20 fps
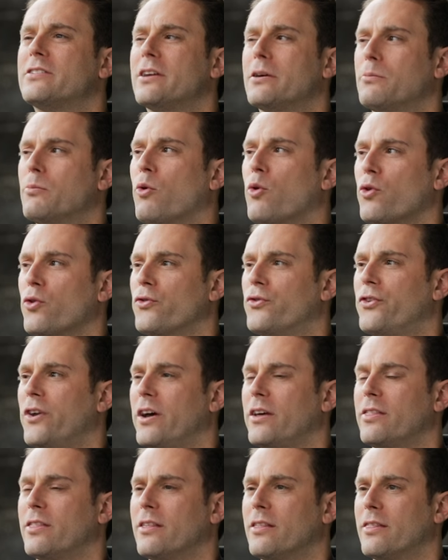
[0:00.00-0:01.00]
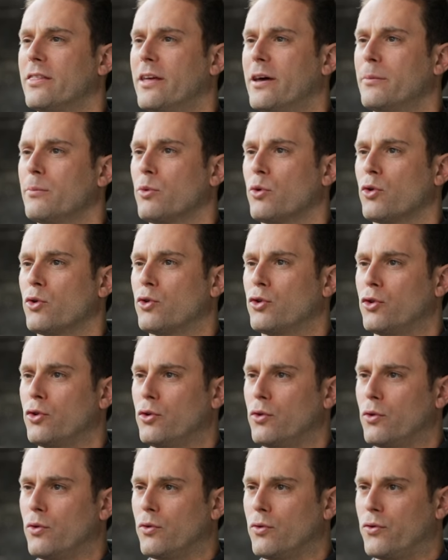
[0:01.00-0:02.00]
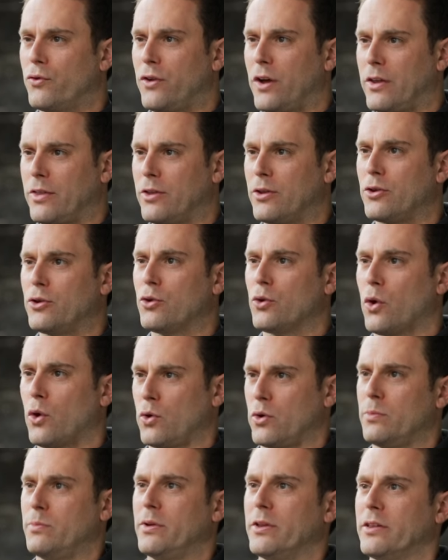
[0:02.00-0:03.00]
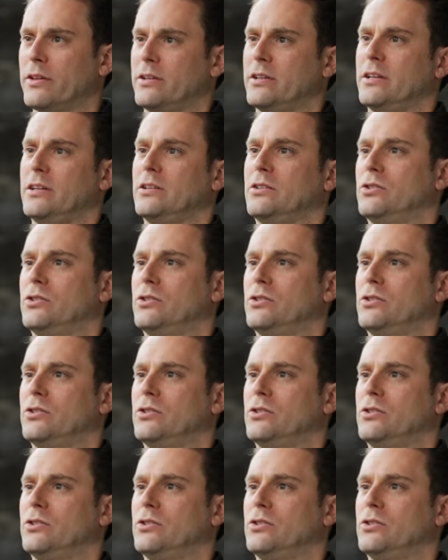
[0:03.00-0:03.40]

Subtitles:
to say more faith in them or faith in your own ability